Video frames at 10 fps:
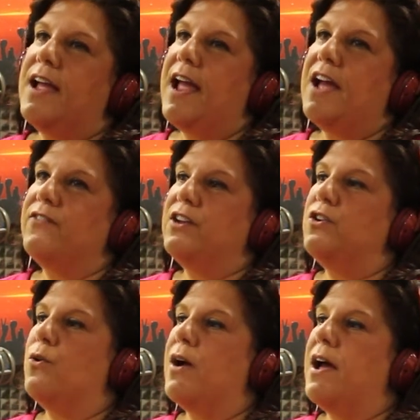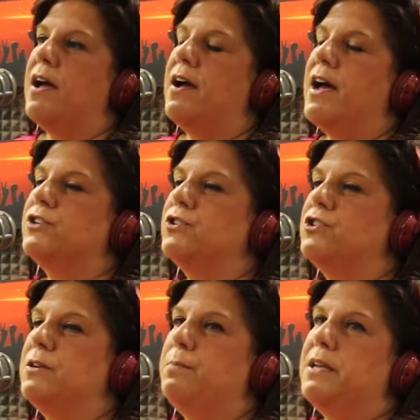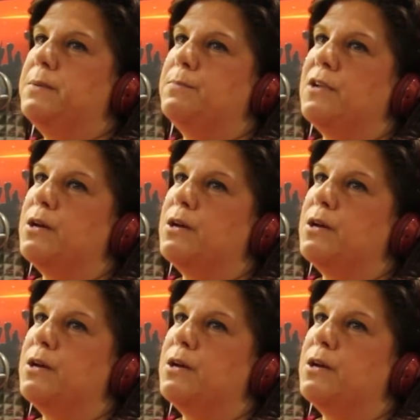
having no estrogen being